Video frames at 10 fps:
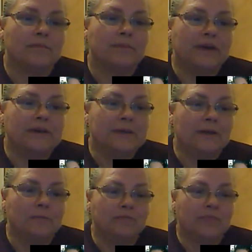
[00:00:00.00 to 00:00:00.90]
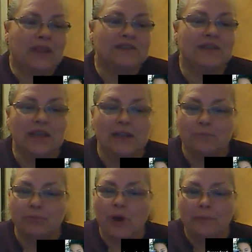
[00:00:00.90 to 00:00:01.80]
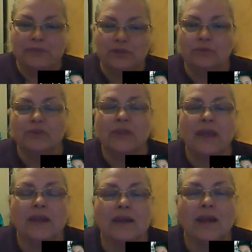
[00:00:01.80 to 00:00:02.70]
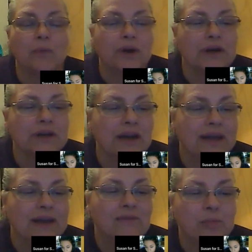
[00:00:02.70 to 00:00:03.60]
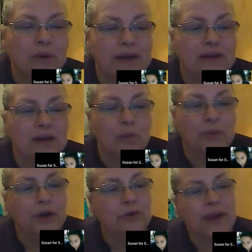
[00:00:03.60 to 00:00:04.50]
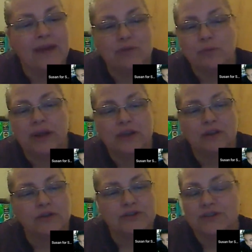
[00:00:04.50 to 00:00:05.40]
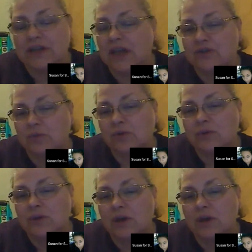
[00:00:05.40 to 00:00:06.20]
But it's an impromptu thing. I wanted to let everybody know we don't have a regular schedule